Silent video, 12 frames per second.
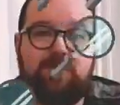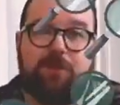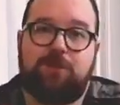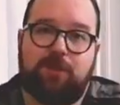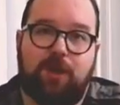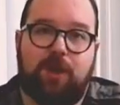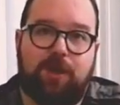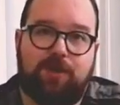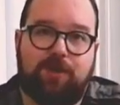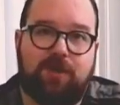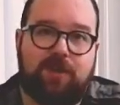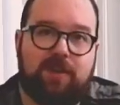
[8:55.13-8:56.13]
you
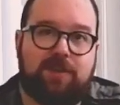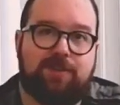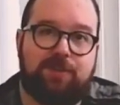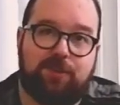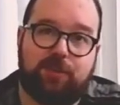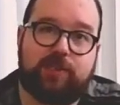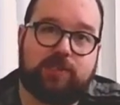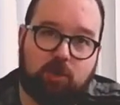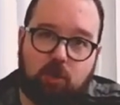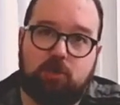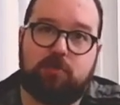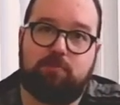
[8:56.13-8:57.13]
turn to the
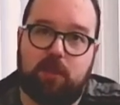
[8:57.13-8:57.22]
source